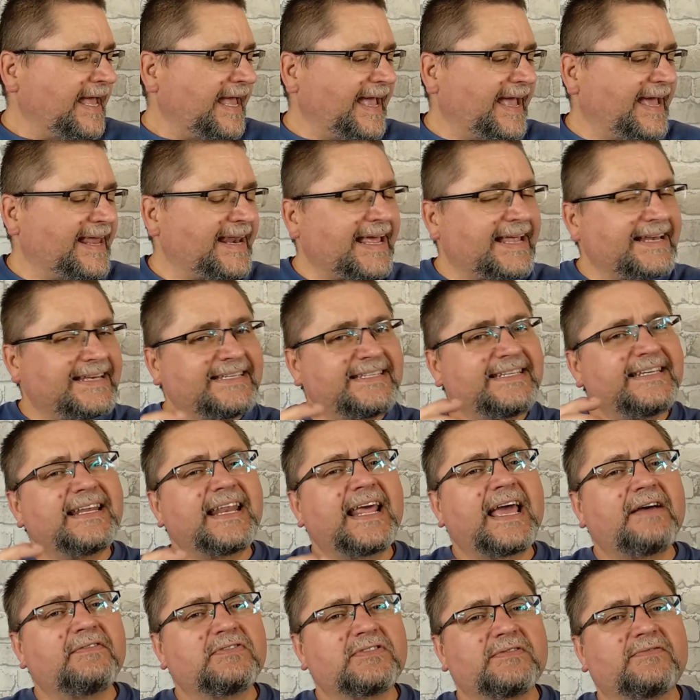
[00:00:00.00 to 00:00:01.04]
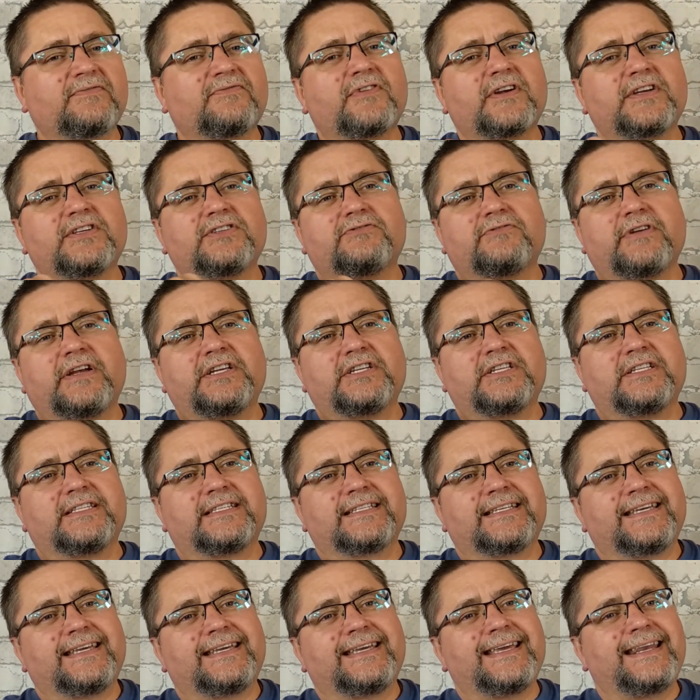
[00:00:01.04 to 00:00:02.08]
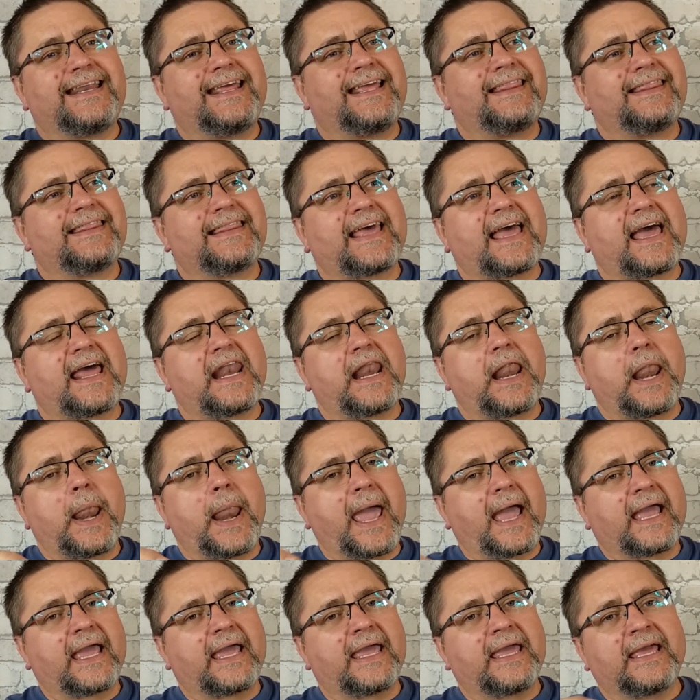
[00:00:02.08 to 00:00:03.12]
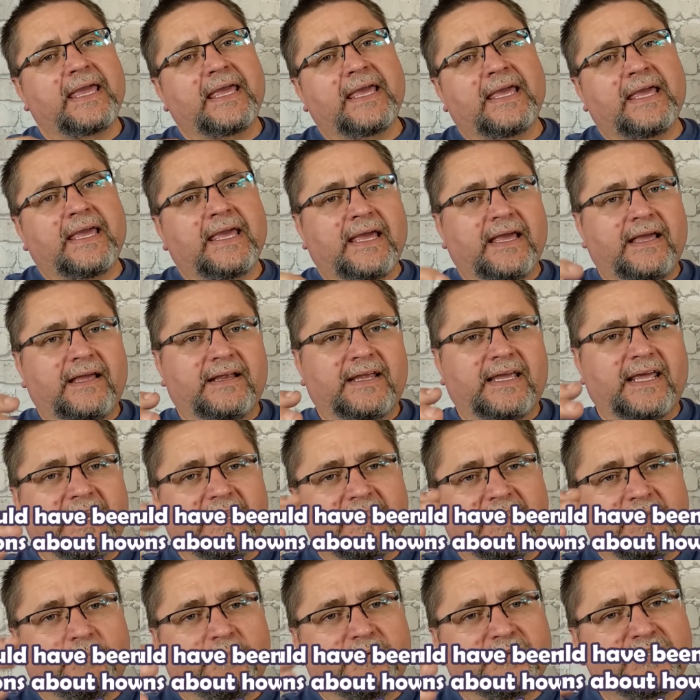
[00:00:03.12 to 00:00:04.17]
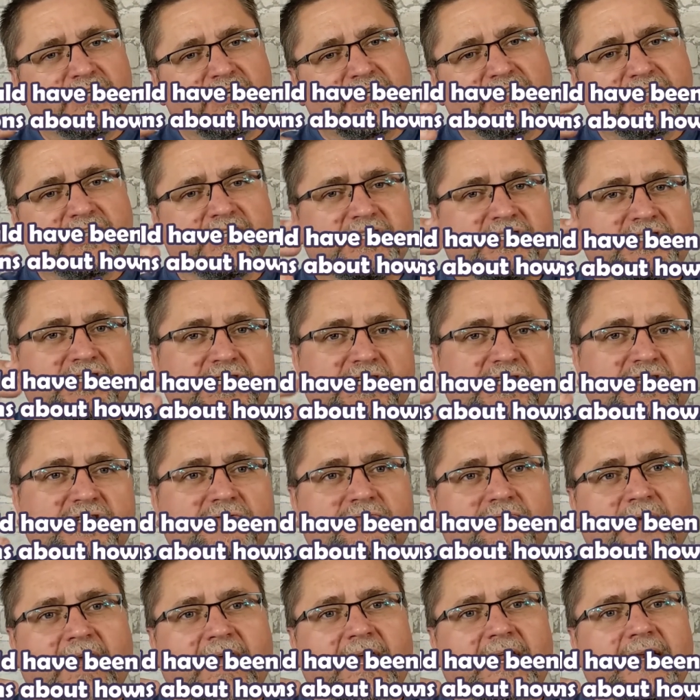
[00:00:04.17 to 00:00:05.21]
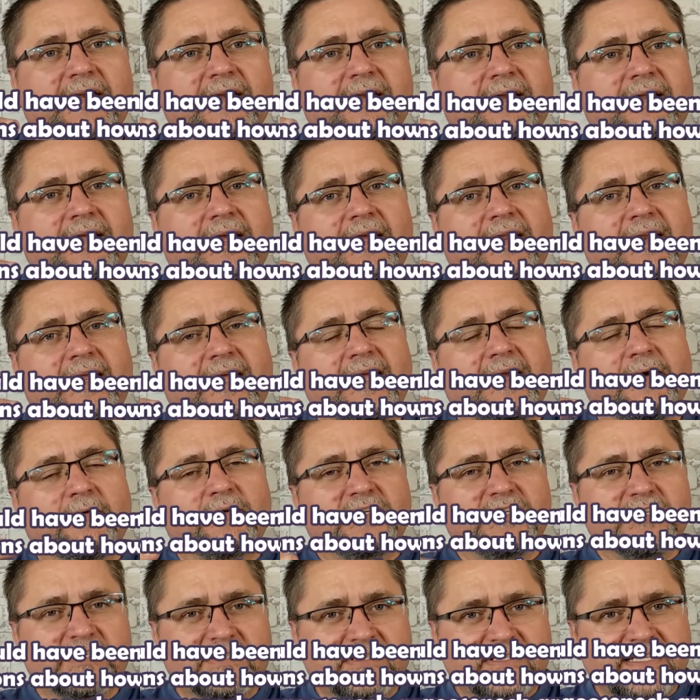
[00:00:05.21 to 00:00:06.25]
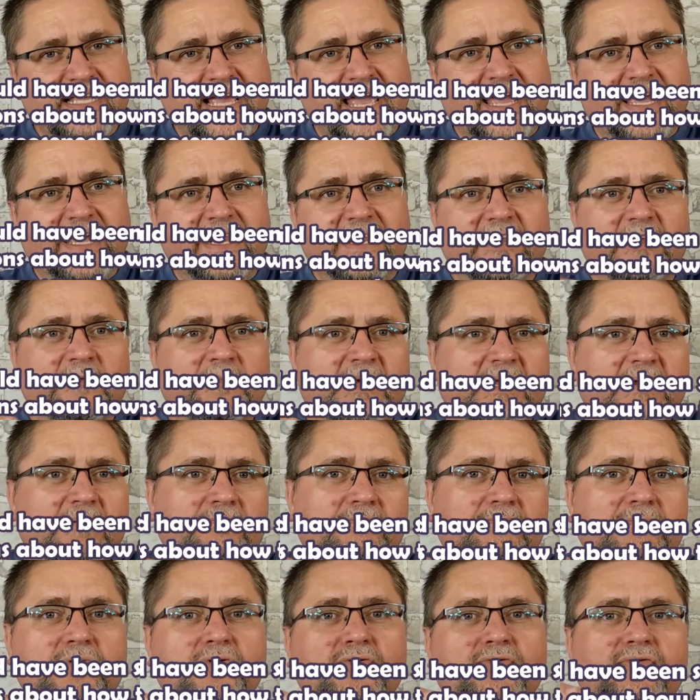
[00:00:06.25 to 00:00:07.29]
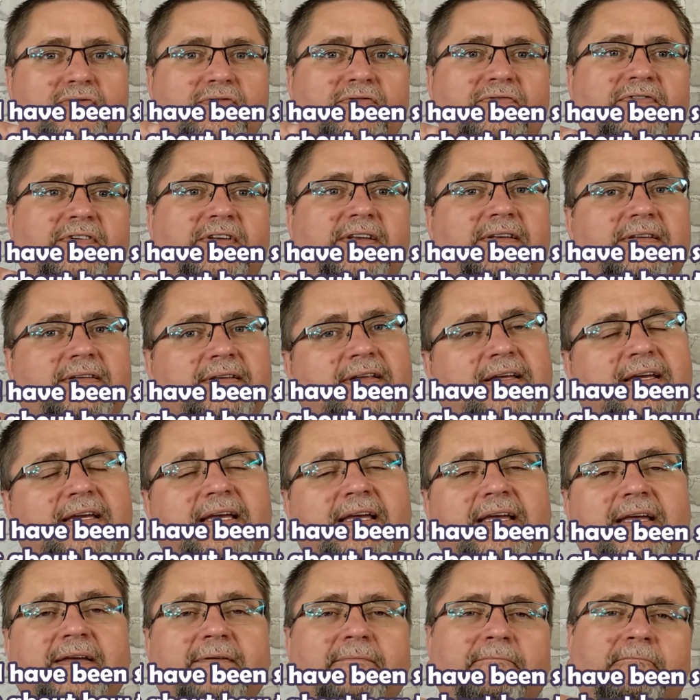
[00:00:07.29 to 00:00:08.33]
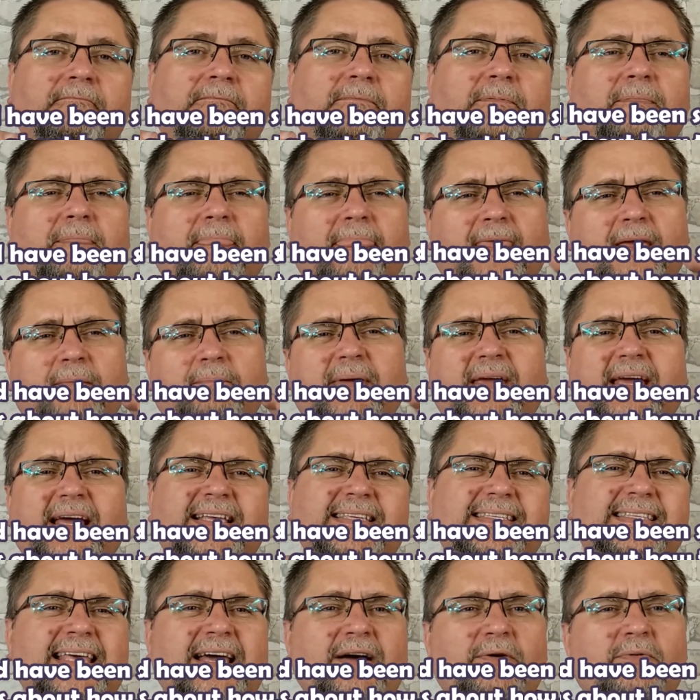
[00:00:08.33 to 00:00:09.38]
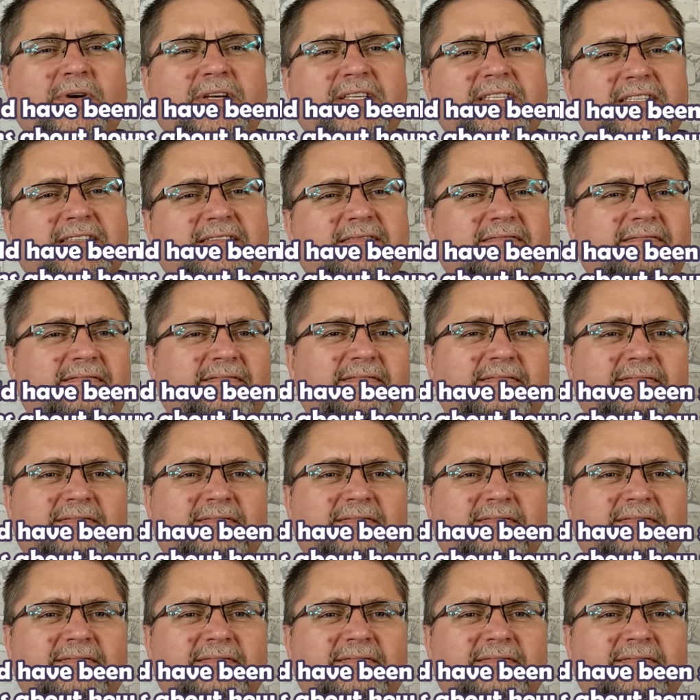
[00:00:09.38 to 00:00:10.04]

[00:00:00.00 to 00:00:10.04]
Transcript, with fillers: And I did have some frustrations getting that neck, getting the position just right. And it would just sag a little bit and move and because that was